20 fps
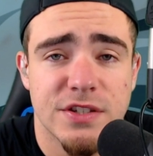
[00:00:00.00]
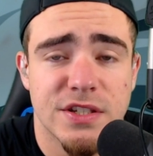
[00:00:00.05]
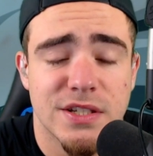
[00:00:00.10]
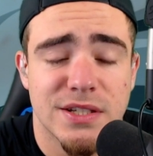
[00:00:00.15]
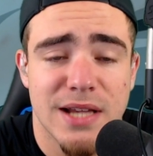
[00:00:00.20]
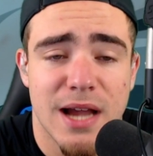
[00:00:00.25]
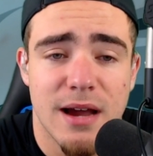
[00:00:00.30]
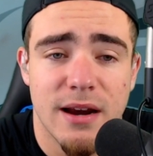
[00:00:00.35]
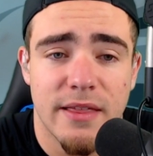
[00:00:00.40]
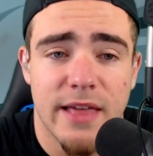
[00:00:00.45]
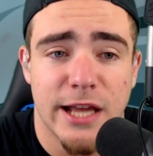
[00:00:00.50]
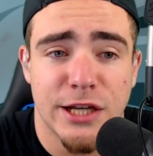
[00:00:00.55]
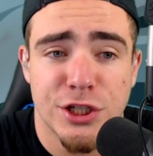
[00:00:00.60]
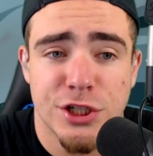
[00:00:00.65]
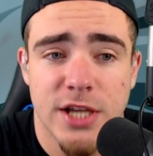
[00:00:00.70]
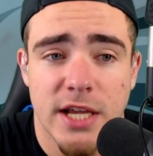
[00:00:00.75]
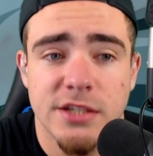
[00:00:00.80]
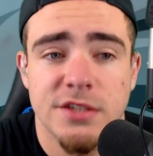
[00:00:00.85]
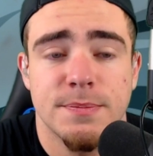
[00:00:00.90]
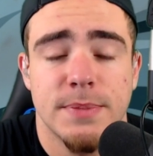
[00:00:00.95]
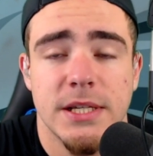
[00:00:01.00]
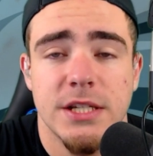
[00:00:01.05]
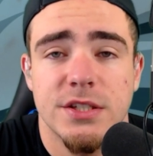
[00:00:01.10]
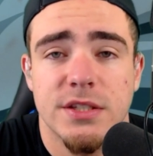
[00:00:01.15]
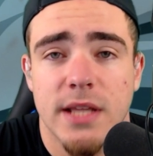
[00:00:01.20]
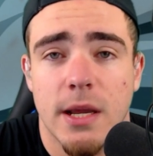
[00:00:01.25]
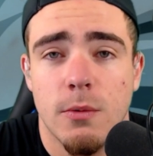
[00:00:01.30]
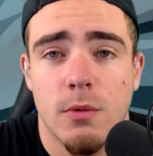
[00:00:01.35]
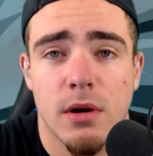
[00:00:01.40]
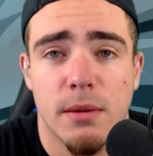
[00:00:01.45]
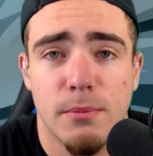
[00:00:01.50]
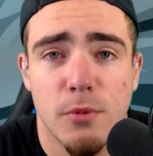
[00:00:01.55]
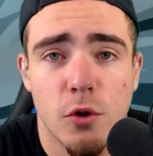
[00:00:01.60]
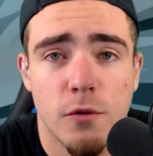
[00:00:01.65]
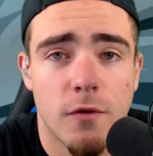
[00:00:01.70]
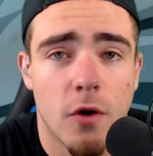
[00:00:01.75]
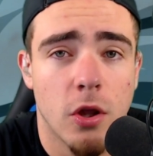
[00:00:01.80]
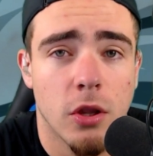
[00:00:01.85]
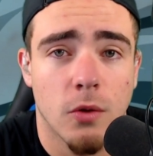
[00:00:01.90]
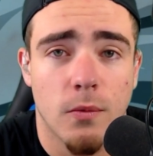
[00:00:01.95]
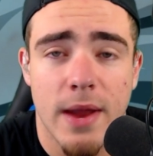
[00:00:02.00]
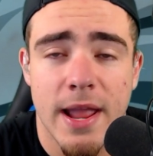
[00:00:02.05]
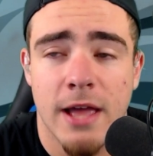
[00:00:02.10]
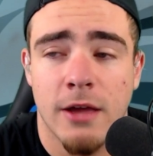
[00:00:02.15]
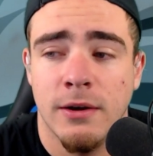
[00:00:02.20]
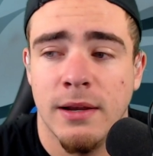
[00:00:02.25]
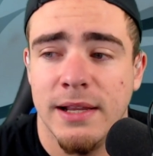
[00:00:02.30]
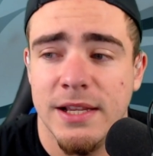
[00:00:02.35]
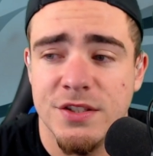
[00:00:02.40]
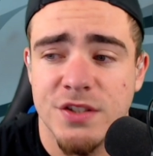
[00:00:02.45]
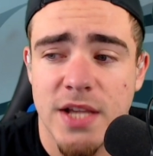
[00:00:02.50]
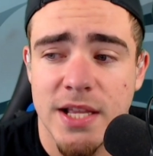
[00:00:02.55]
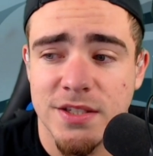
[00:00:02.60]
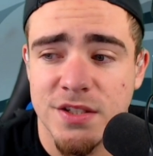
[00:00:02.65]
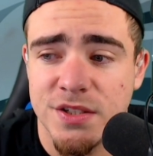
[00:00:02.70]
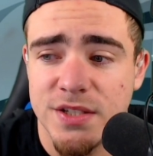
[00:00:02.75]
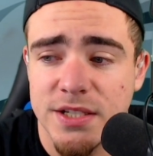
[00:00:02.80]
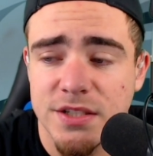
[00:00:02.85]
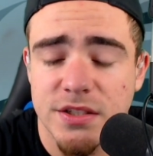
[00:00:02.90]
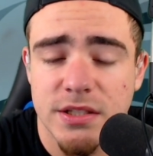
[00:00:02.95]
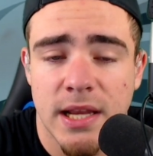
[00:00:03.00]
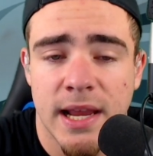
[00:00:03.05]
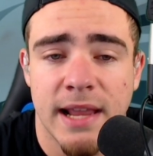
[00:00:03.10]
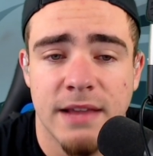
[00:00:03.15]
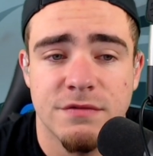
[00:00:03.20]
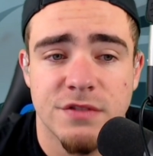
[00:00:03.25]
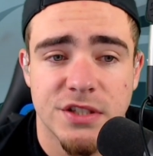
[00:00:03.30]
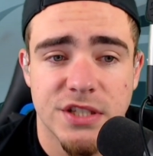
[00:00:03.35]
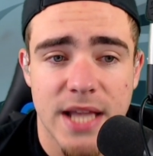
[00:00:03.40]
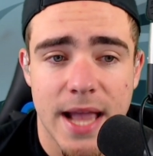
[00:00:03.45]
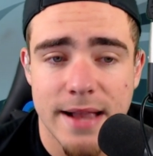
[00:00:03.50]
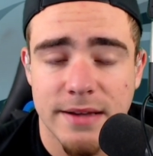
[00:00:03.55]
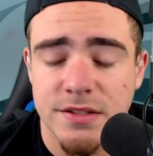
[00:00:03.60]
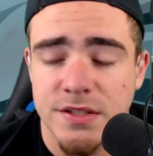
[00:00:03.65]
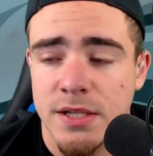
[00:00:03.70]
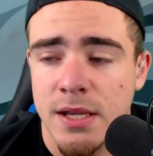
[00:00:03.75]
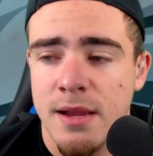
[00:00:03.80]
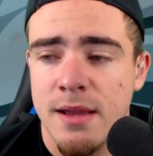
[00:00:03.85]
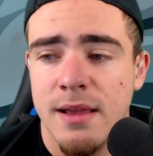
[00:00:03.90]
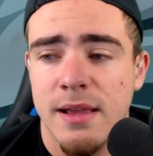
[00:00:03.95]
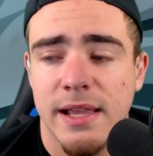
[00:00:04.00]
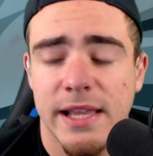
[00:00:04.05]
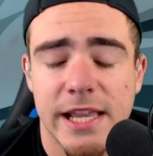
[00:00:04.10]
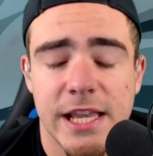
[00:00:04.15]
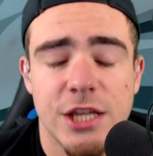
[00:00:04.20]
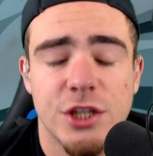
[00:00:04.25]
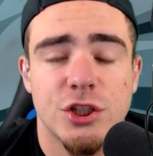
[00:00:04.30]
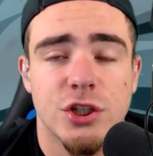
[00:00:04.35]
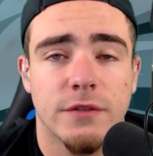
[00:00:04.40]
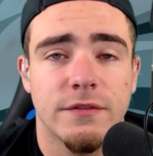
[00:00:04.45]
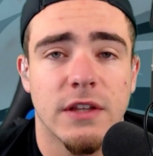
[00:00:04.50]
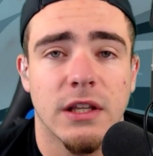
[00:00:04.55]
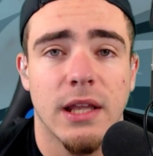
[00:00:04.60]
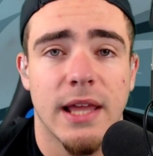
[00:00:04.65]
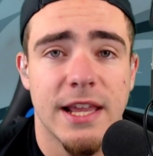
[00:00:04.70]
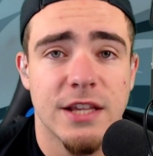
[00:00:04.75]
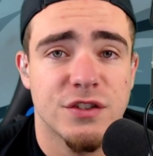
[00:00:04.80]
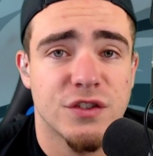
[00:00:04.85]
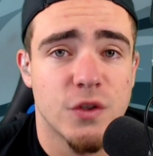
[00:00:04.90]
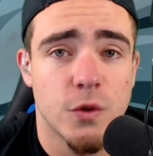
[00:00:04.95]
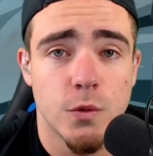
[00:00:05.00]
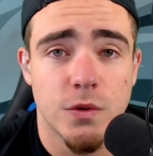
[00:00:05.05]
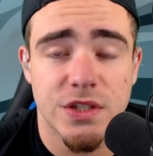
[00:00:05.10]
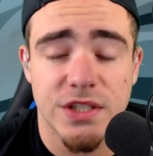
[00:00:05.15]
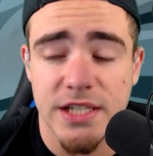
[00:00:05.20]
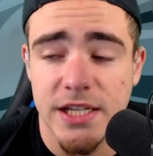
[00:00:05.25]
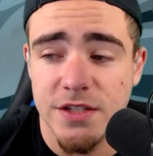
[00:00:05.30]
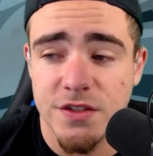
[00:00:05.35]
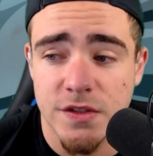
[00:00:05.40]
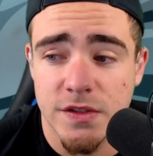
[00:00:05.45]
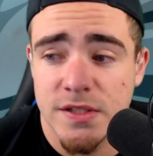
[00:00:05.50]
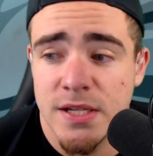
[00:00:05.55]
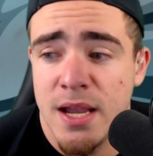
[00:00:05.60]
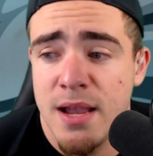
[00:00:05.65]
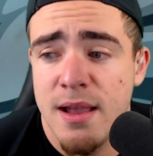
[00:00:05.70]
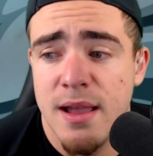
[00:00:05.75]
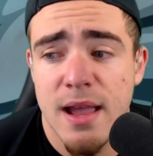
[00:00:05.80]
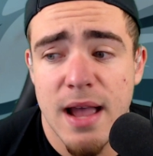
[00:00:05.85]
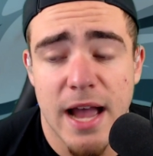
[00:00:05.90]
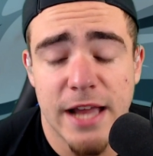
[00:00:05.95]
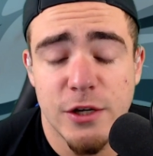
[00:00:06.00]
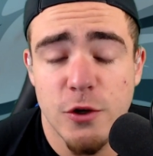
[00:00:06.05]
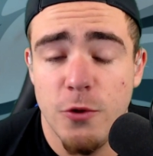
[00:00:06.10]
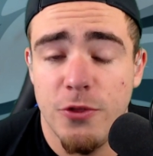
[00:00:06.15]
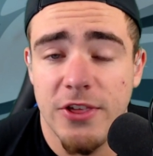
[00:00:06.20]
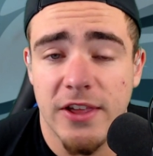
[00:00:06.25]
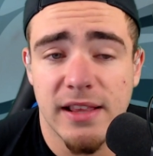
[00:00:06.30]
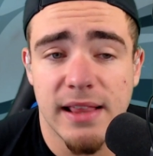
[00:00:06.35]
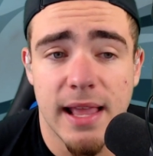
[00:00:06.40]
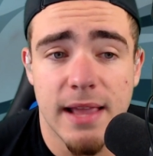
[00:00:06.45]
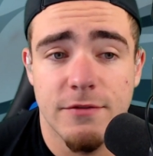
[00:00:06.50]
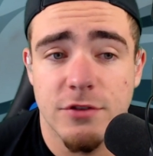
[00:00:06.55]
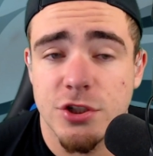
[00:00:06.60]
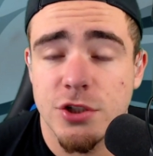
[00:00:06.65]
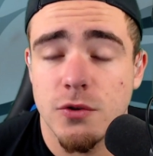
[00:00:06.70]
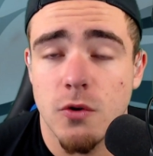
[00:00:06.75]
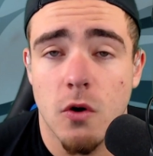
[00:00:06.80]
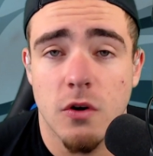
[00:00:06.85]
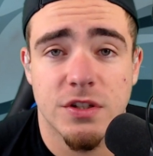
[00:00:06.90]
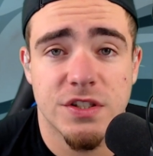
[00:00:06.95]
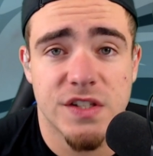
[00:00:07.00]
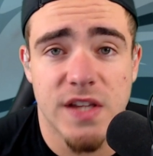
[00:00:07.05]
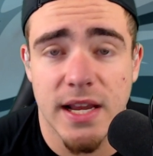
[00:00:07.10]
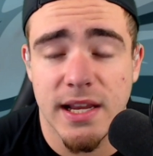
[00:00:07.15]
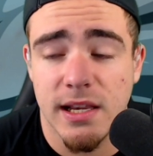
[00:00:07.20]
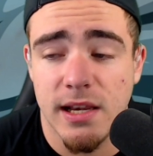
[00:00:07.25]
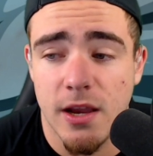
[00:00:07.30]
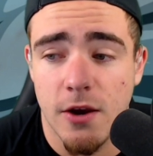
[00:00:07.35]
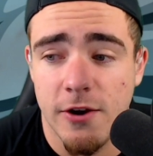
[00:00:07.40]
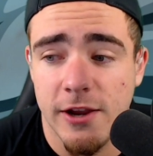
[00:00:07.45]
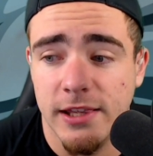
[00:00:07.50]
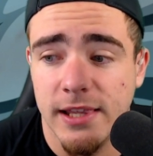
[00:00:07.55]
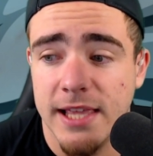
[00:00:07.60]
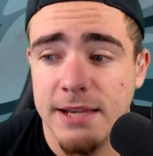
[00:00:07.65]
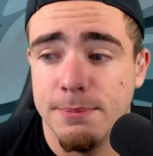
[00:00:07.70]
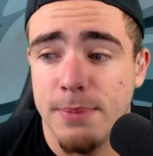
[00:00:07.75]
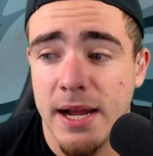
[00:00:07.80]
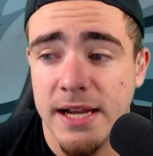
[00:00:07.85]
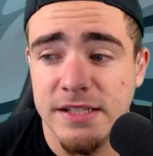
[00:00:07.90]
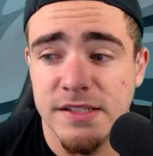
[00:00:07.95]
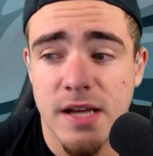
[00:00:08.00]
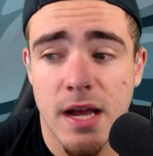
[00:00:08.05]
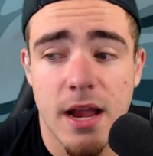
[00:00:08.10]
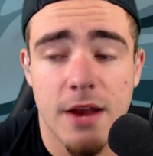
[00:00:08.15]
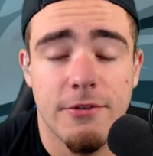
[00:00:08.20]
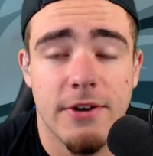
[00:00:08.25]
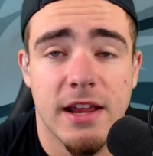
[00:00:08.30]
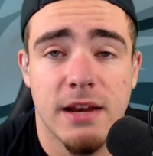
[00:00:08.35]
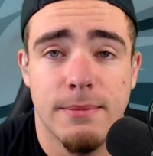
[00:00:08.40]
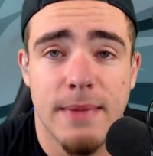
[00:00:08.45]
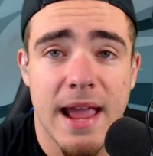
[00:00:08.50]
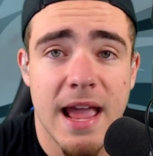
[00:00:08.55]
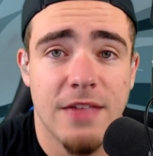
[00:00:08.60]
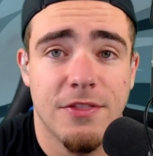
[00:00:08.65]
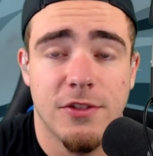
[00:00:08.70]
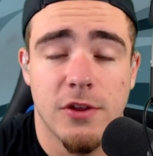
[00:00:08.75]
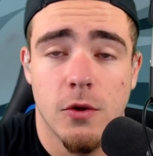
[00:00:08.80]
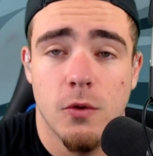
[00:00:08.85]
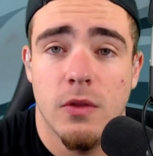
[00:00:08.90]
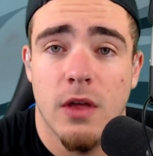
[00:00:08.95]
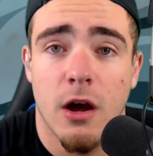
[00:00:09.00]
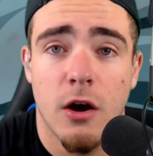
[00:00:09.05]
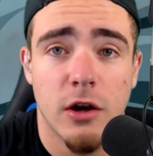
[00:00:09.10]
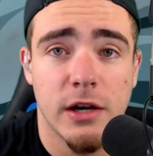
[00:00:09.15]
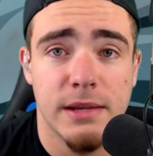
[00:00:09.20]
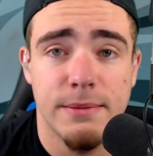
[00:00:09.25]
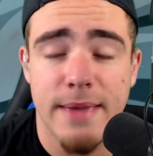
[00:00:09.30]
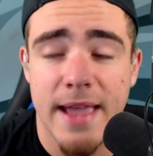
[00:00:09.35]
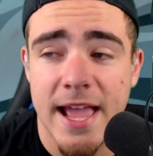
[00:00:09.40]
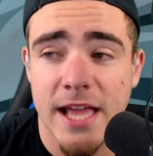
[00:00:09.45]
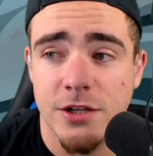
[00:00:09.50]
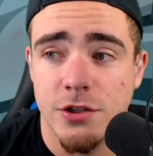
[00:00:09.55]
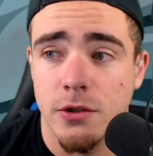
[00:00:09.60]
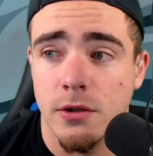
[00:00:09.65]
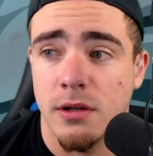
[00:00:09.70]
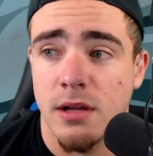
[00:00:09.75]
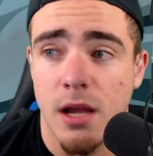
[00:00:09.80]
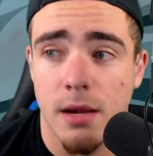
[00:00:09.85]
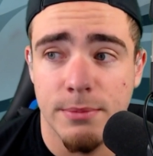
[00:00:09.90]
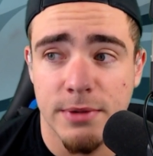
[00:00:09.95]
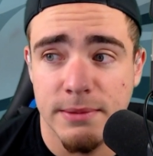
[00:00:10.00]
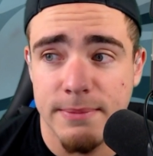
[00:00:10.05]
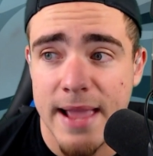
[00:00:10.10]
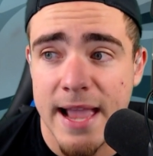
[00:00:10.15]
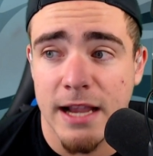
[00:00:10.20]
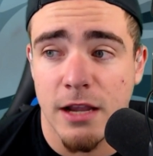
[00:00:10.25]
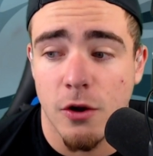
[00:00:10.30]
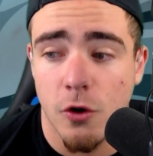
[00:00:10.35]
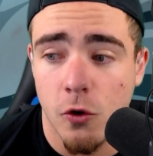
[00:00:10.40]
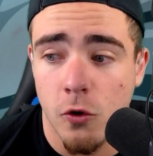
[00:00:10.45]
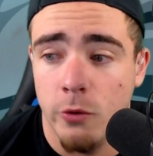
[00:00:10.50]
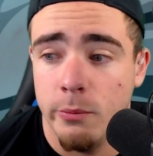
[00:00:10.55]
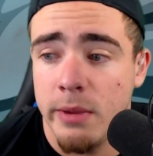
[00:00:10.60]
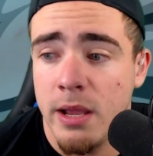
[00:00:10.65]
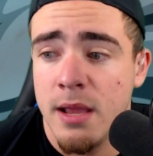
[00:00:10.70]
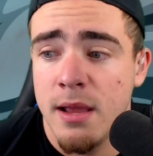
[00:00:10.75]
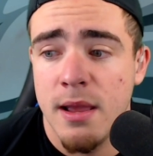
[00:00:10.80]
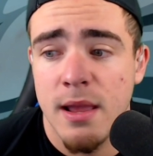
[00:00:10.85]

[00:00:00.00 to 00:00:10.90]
is kind of that chess piece they want to move all around. He's had 6.5 sacks each of the last 2 seasons. I do think they have a strong secondary led by Tyrann Mathieu, the Honey Badger, coming back home.